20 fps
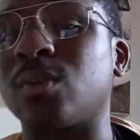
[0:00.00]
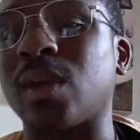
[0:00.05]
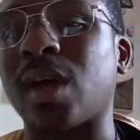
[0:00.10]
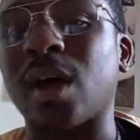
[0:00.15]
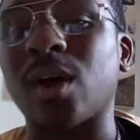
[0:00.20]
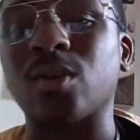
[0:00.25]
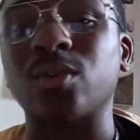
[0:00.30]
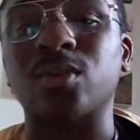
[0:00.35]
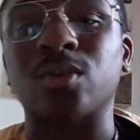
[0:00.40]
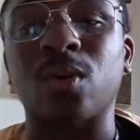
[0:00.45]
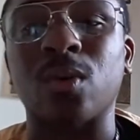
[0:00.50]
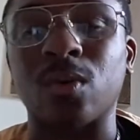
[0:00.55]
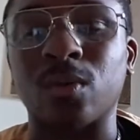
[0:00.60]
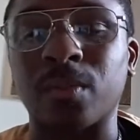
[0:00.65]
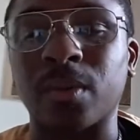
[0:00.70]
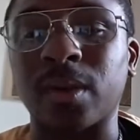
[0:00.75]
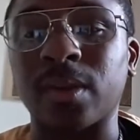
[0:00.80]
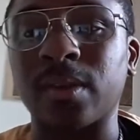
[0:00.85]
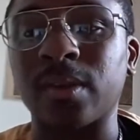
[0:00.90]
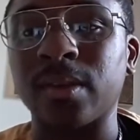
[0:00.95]
own household,
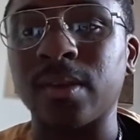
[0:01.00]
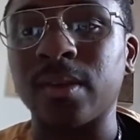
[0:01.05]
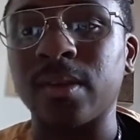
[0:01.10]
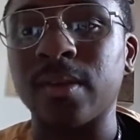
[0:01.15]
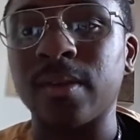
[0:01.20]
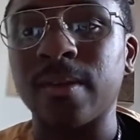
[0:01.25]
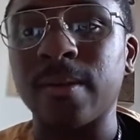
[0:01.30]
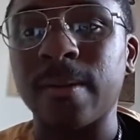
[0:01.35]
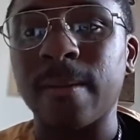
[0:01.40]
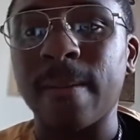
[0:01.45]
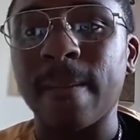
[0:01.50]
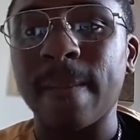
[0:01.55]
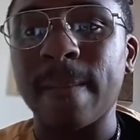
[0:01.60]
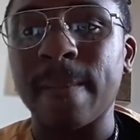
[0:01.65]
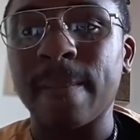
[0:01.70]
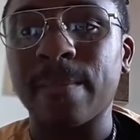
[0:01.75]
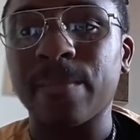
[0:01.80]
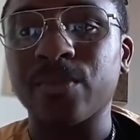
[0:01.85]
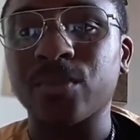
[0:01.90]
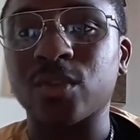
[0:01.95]
man.
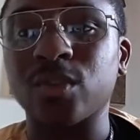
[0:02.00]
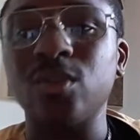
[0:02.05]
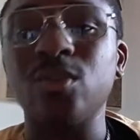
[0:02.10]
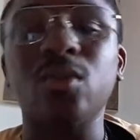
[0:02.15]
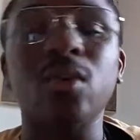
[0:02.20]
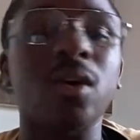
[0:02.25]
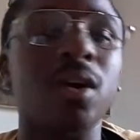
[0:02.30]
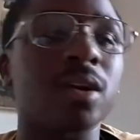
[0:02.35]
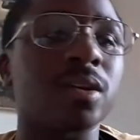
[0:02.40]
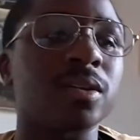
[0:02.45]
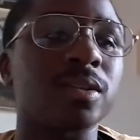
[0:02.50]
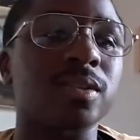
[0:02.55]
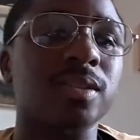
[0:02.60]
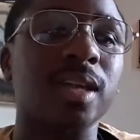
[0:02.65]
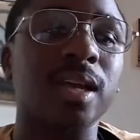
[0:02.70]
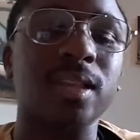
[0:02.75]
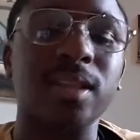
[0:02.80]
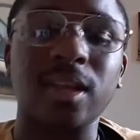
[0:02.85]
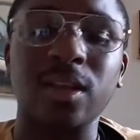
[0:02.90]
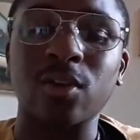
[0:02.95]
So you got to
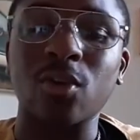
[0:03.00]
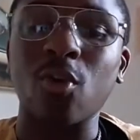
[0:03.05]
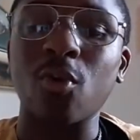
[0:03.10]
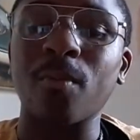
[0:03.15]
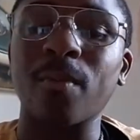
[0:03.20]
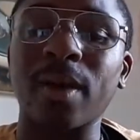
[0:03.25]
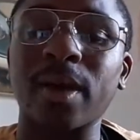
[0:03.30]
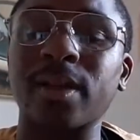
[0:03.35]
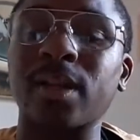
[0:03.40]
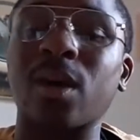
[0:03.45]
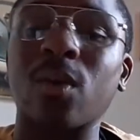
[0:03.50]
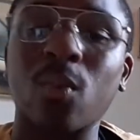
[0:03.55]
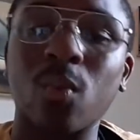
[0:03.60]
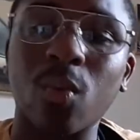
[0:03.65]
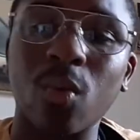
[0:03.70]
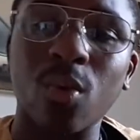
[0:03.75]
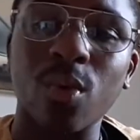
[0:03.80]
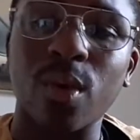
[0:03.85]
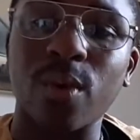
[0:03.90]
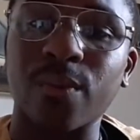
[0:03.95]
understand that no man that
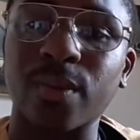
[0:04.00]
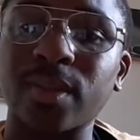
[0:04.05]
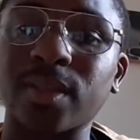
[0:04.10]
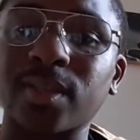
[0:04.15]
warreth